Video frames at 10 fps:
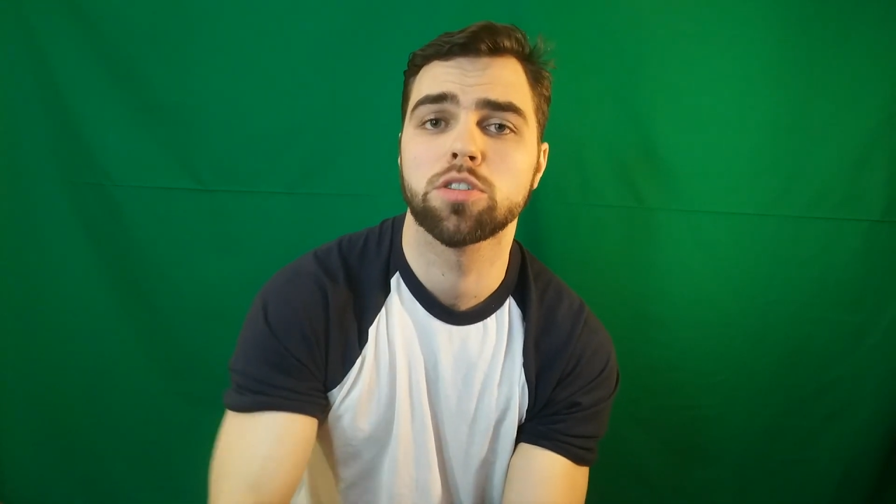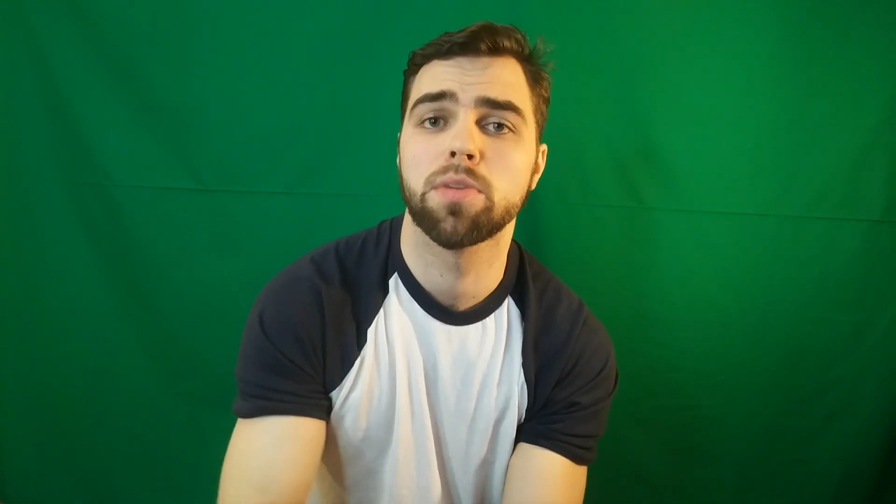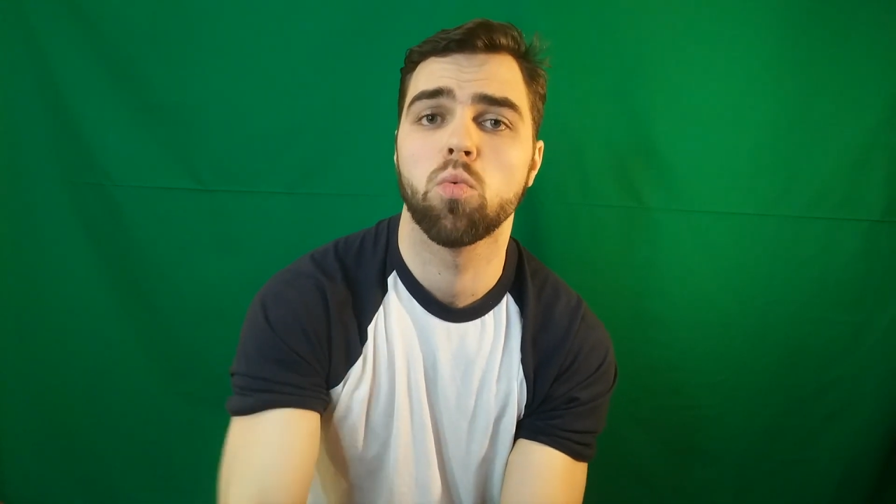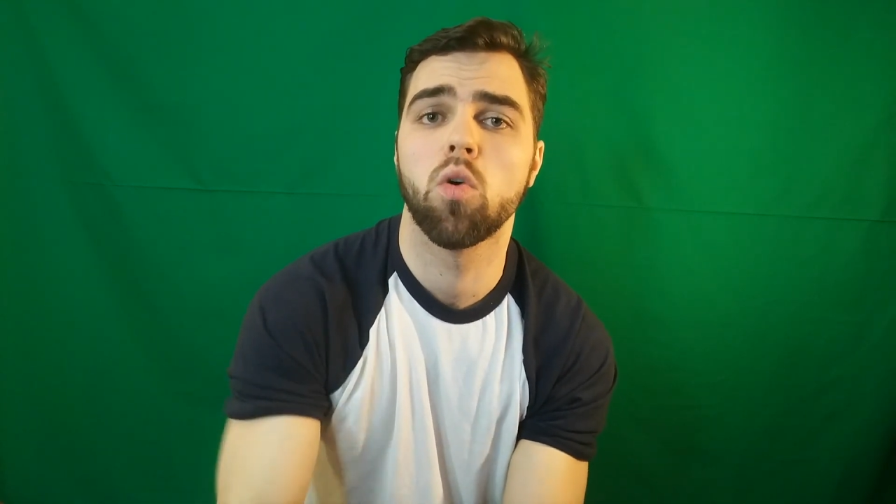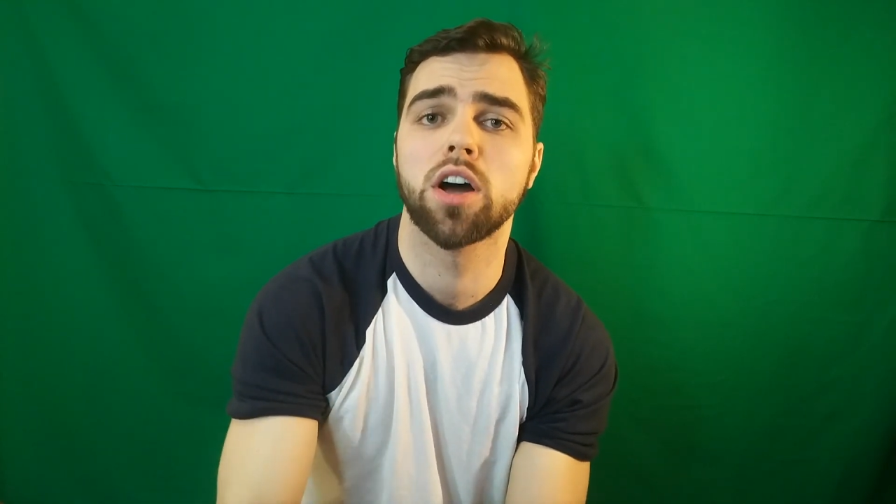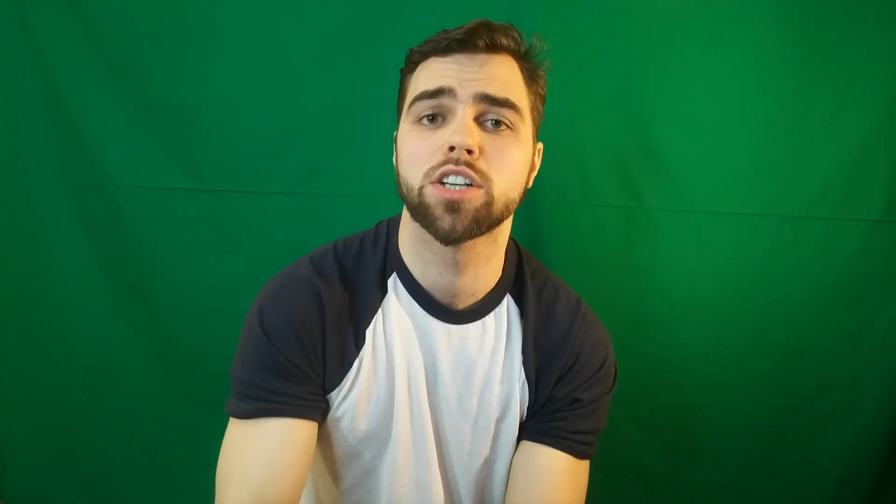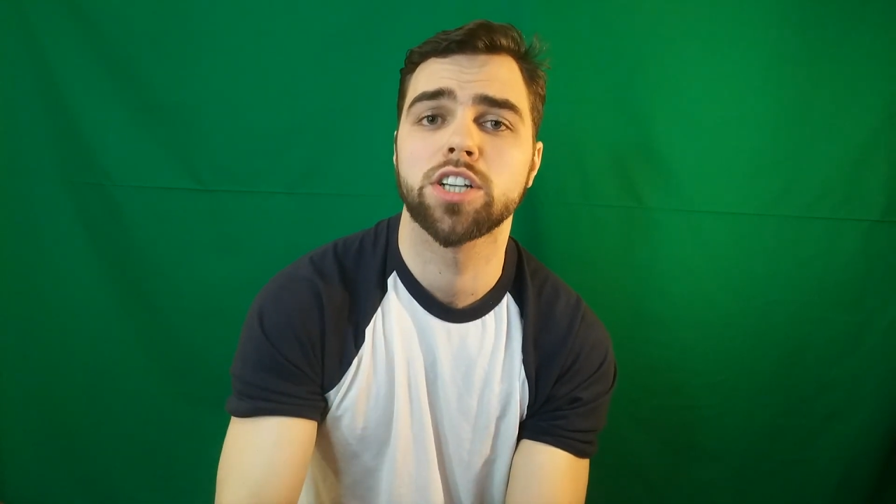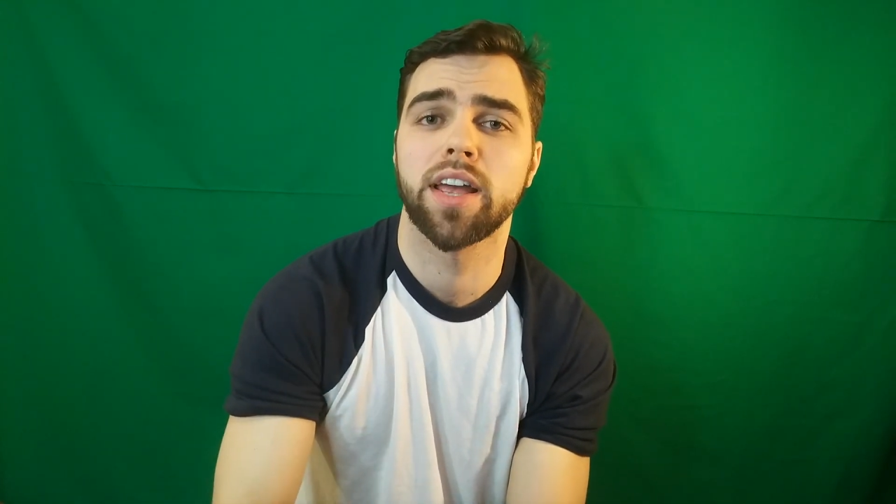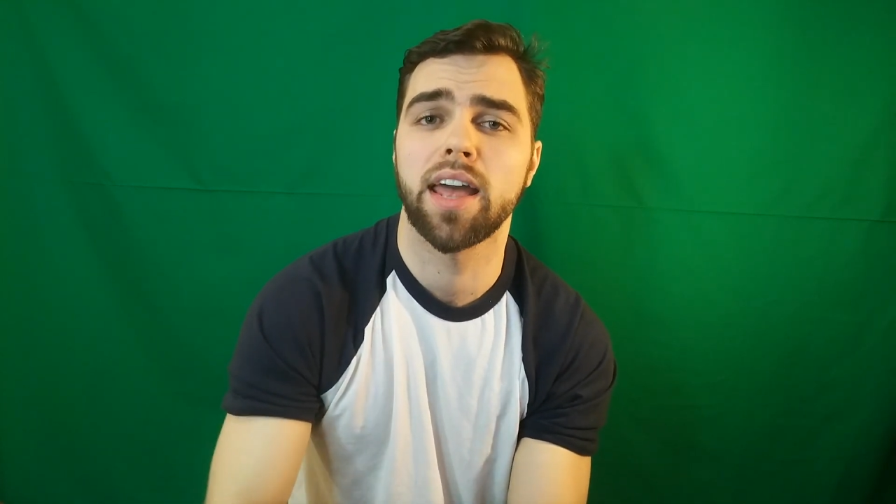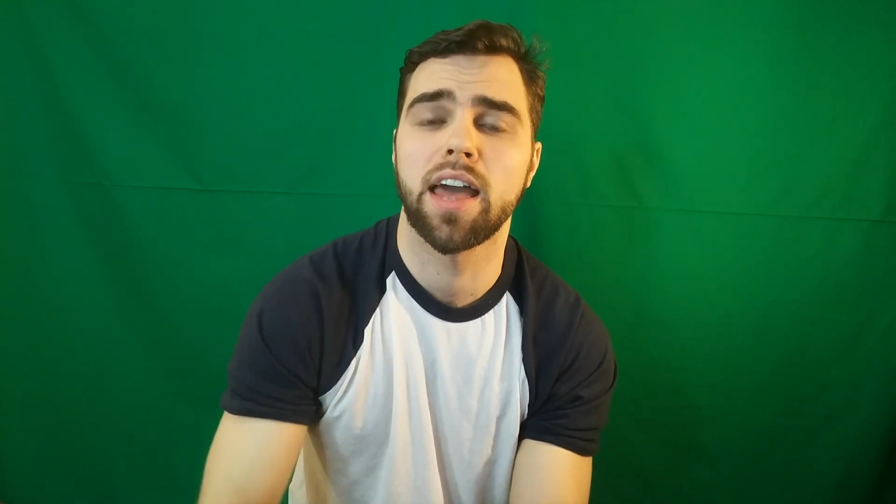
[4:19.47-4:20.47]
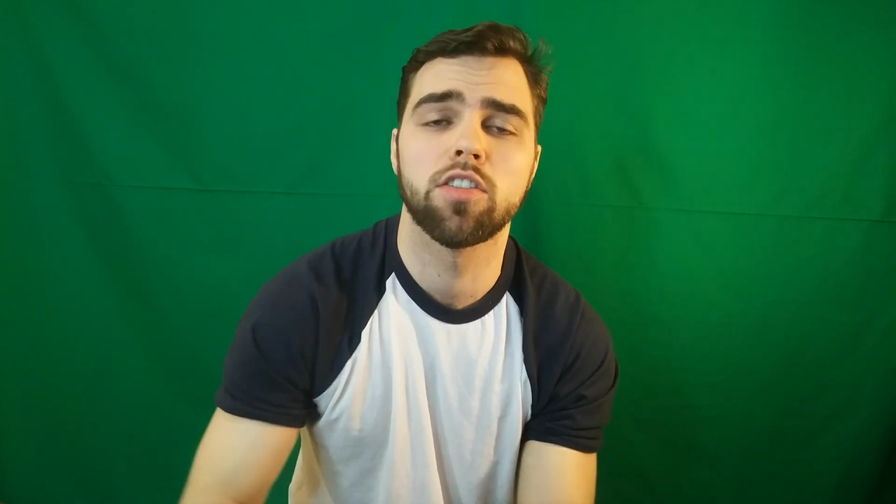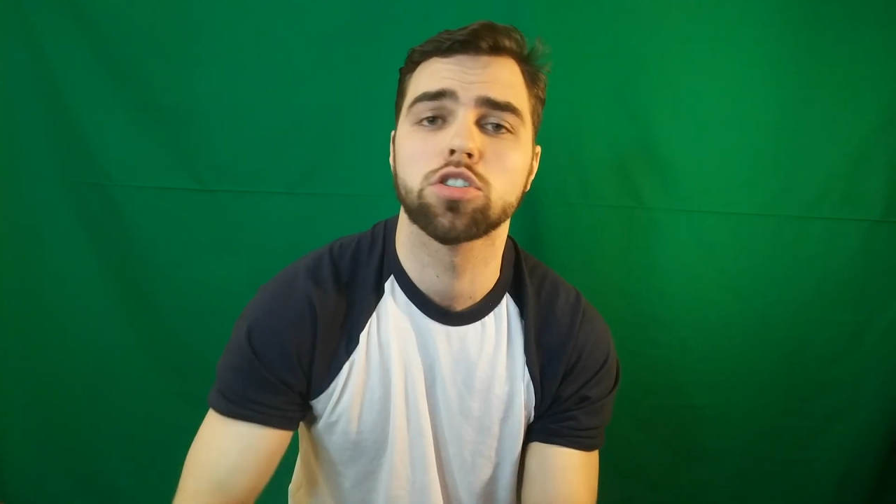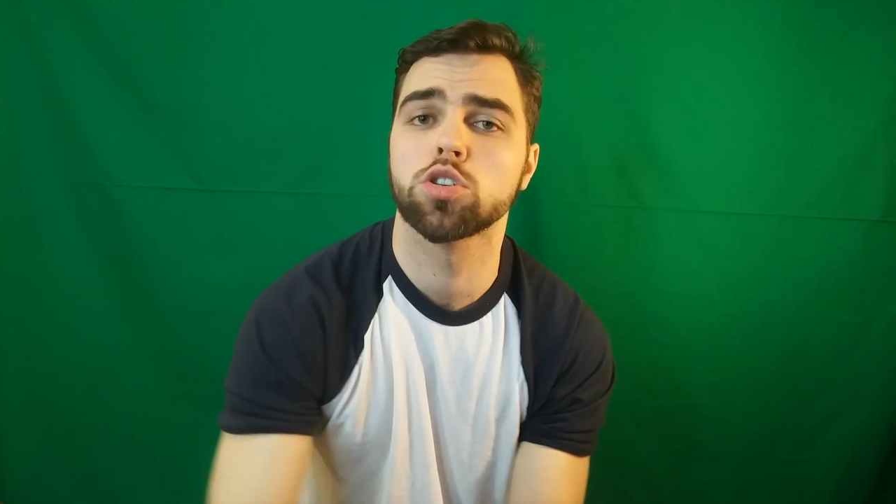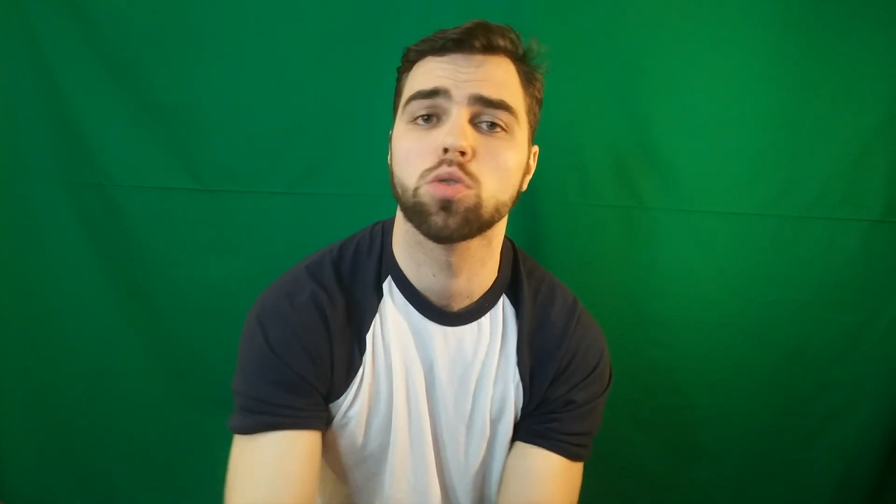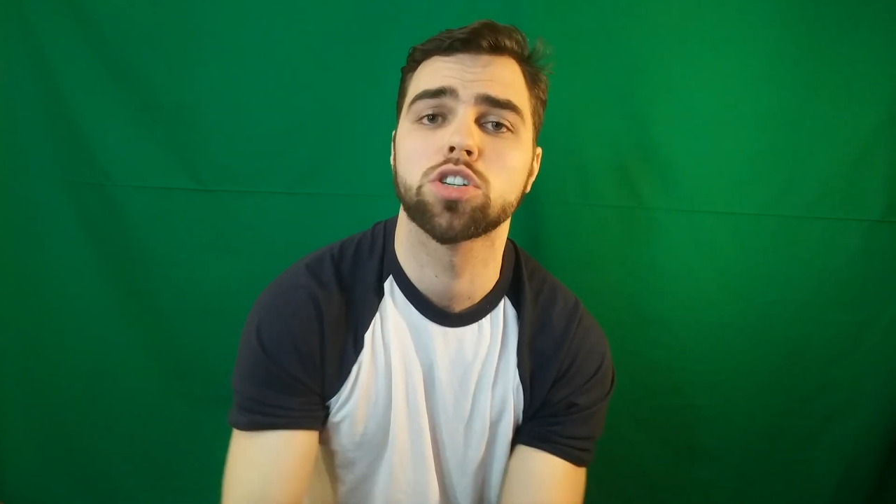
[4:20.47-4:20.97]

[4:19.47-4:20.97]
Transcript: to be watching and they're so